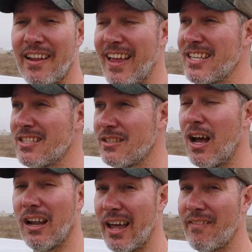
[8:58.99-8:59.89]
and that's
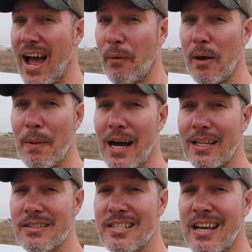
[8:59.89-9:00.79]
a lot of highway
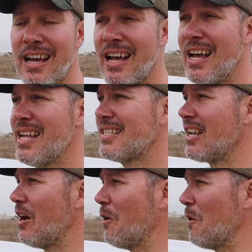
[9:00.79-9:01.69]
miles.
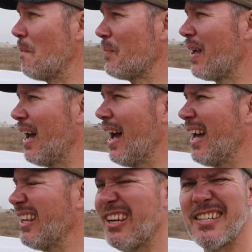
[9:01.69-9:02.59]
So a little